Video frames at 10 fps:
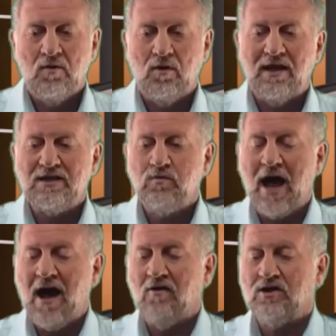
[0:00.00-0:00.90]
Well, that's
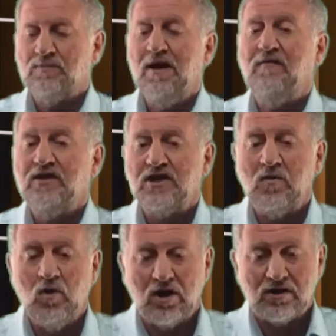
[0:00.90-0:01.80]
how spear
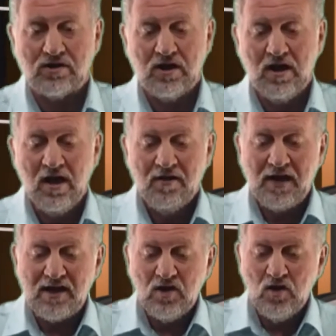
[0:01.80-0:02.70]
phishing works.
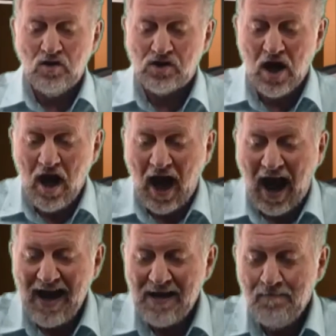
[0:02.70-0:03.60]
They use
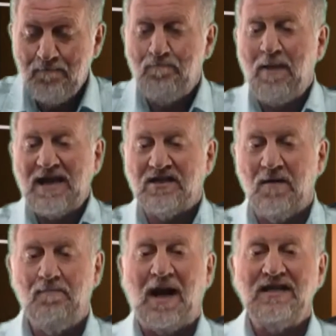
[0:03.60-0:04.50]
a
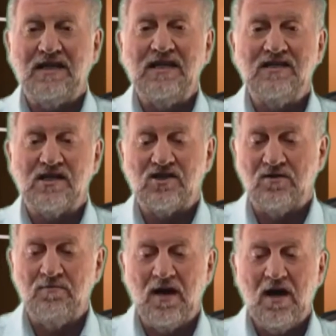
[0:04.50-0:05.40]
better baiting
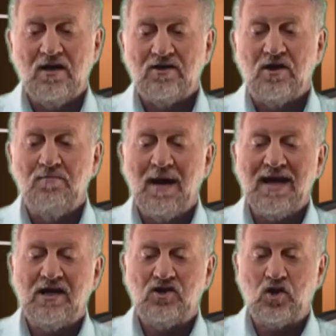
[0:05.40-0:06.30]
system to
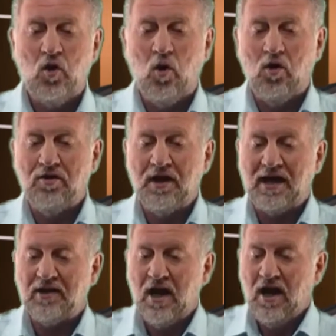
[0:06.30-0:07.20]
make sure
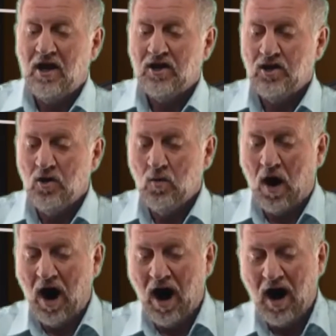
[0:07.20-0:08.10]
that you
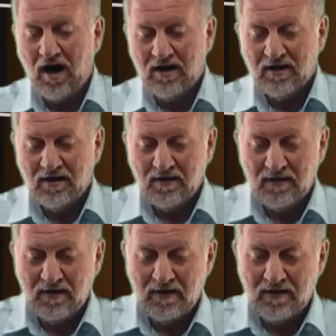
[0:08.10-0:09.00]
are
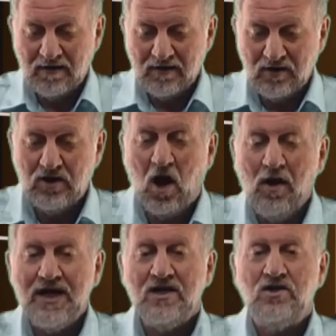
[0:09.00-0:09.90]

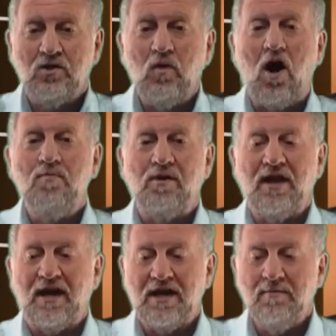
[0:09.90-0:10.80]
going to open
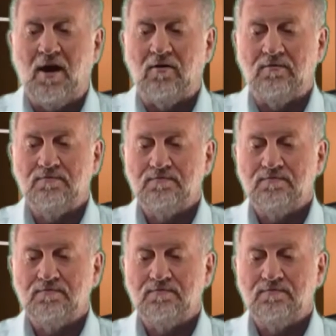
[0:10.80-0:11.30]
that email.